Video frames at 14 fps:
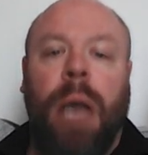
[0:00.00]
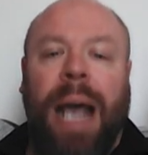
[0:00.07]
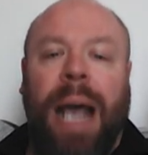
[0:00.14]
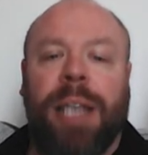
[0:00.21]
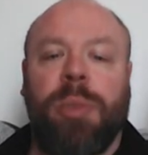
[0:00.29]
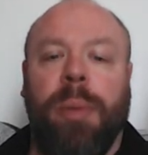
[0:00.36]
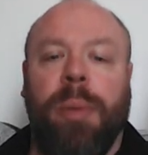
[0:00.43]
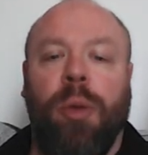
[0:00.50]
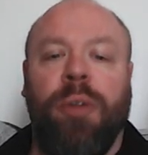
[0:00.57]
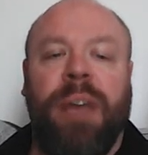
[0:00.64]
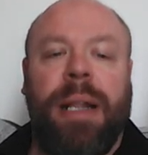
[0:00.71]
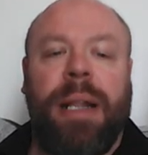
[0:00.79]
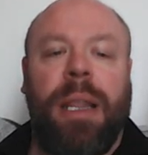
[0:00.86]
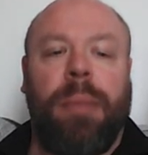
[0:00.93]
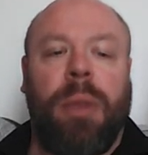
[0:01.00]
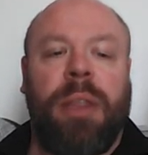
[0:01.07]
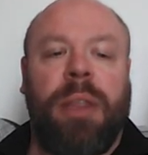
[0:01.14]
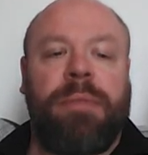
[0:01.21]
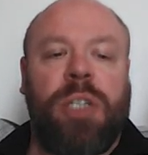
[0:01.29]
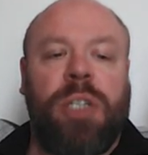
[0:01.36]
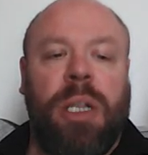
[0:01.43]
As we move into the month
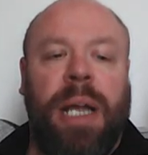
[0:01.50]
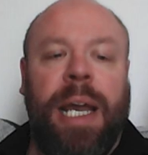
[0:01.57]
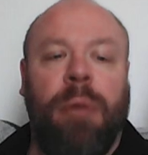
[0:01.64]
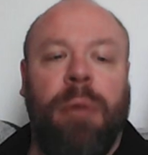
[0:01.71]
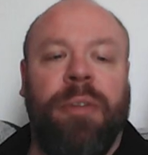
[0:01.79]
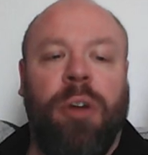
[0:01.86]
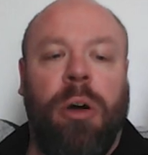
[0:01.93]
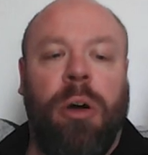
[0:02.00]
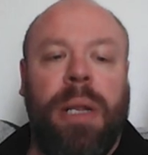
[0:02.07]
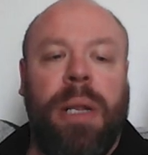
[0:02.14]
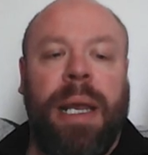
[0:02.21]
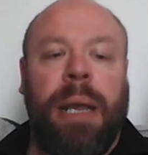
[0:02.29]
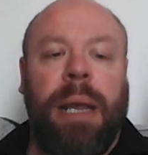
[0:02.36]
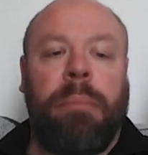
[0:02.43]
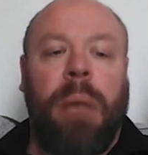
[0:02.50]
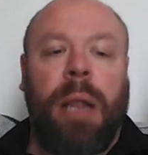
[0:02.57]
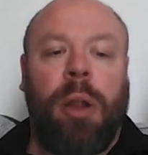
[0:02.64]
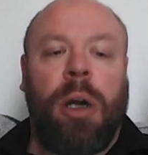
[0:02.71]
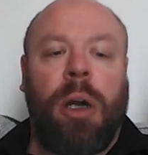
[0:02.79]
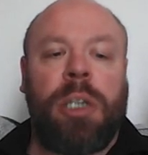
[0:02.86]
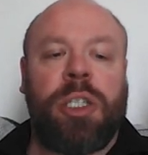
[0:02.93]
of July, we've got a
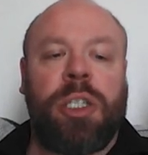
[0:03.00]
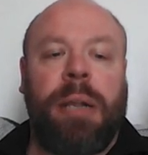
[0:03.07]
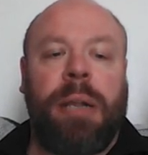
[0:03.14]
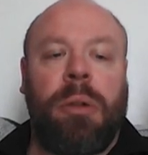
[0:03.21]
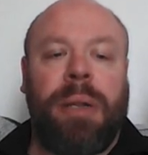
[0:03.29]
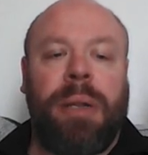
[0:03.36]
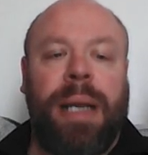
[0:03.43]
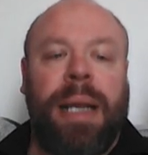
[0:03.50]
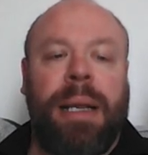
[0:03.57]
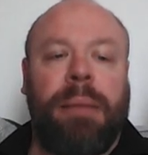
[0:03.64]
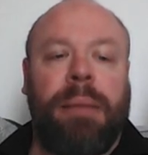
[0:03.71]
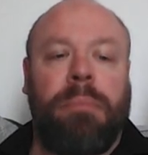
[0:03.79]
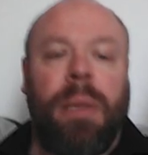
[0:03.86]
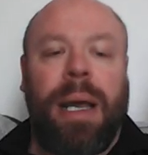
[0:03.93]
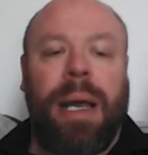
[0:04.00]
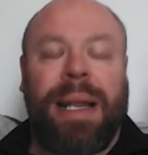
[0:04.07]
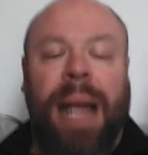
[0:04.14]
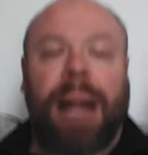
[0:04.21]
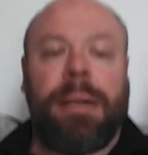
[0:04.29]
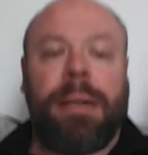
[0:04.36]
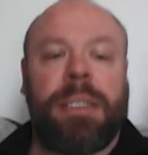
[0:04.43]
large-scale
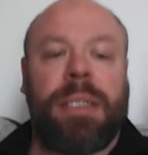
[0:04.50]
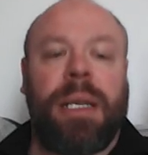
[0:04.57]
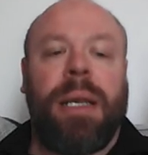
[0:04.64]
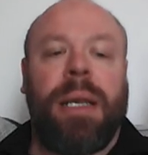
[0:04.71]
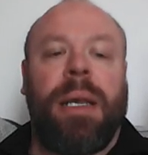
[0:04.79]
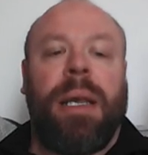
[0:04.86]
enhanced